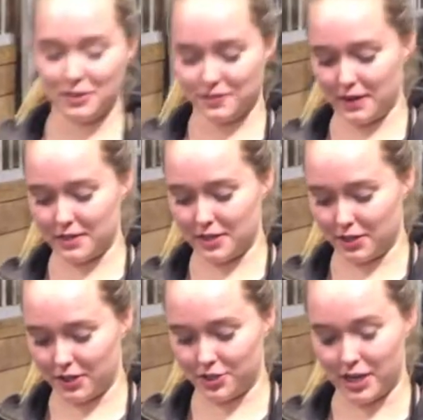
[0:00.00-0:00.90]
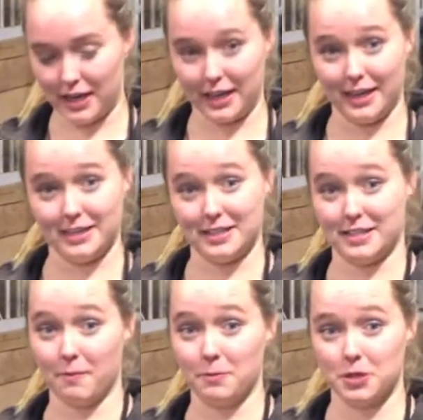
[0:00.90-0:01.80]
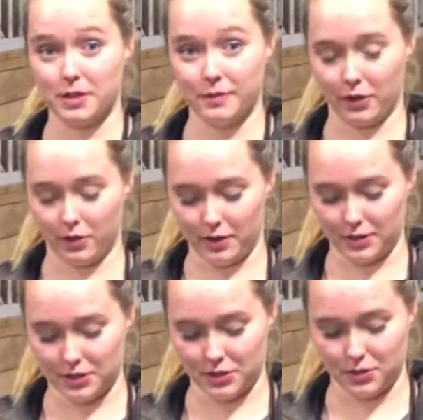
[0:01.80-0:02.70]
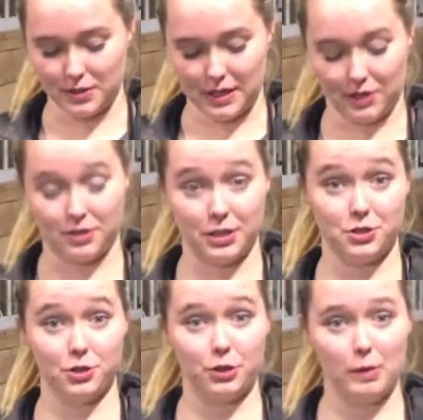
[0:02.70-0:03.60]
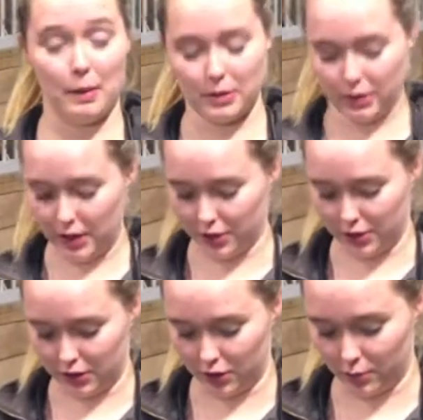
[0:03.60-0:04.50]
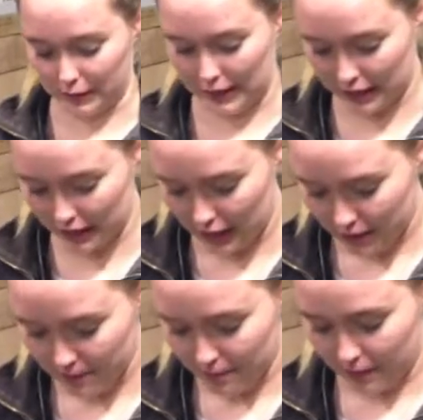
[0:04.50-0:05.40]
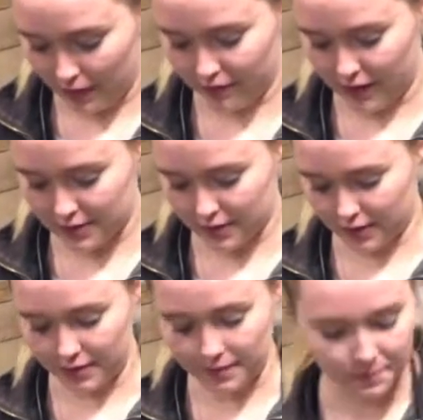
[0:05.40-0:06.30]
First vital sign you're going to check is his temperature. You're going to take your digital thermometer and you're going to lubricate it in Vaseline.